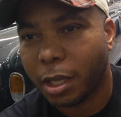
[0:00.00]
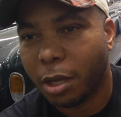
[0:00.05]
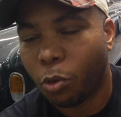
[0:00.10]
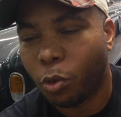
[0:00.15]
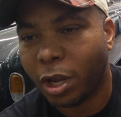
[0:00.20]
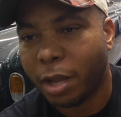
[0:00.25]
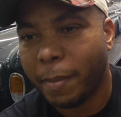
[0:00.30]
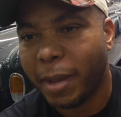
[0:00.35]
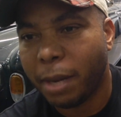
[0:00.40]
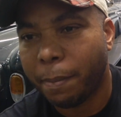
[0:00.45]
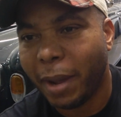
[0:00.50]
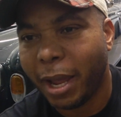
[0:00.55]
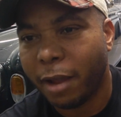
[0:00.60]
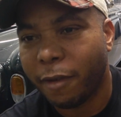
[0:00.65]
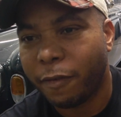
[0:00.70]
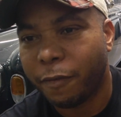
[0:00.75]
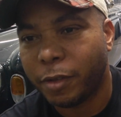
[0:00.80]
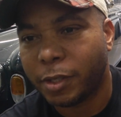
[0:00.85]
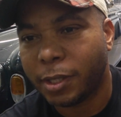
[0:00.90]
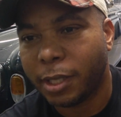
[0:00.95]
recommended by a
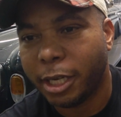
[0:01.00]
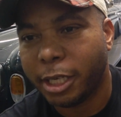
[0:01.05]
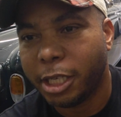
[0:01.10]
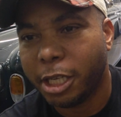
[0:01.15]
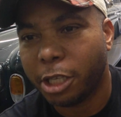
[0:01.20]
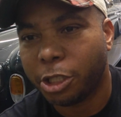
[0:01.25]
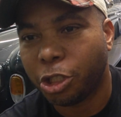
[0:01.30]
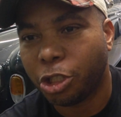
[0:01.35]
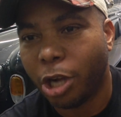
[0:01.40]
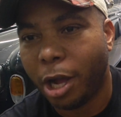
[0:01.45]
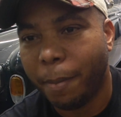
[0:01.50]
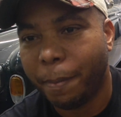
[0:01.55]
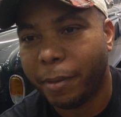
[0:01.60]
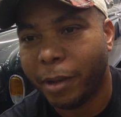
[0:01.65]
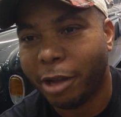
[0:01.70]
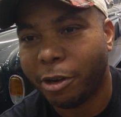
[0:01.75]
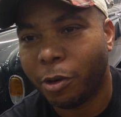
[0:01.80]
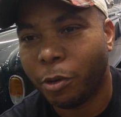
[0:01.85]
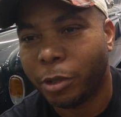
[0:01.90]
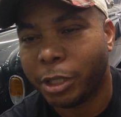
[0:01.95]
facility, a shop
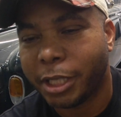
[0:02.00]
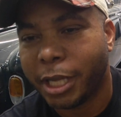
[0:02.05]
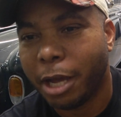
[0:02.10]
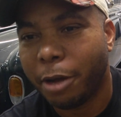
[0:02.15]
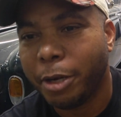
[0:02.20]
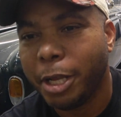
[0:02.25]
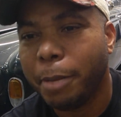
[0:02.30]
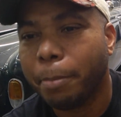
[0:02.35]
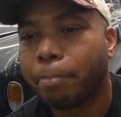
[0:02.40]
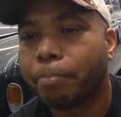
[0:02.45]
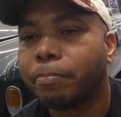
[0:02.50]
out in Orange County.